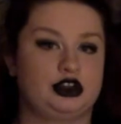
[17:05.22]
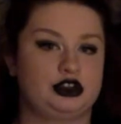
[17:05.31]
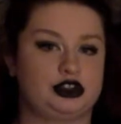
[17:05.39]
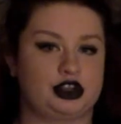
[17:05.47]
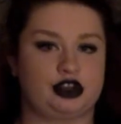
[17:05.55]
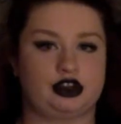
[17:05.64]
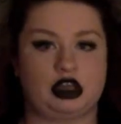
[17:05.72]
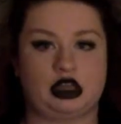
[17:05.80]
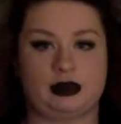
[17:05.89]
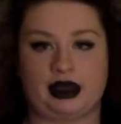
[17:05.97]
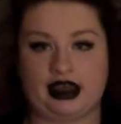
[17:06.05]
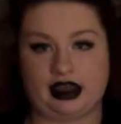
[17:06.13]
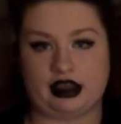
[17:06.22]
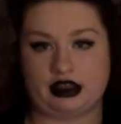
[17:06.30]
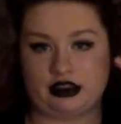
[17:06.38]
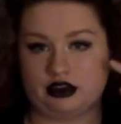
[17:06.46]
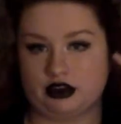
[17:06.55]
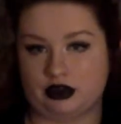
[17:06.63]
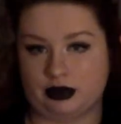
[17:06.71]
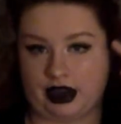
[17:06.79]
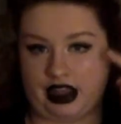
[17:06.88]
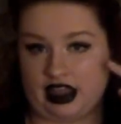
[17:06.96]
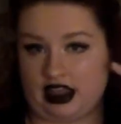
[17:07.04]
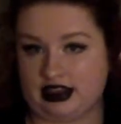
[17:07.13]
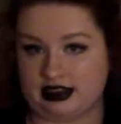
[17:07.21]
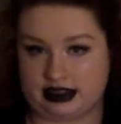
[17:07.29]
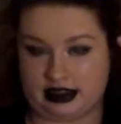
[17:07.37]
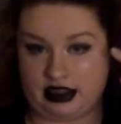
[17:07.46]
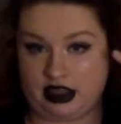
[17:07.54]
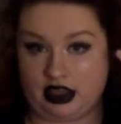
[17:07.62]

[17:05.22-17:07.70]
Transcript: So turn up high, the crazy.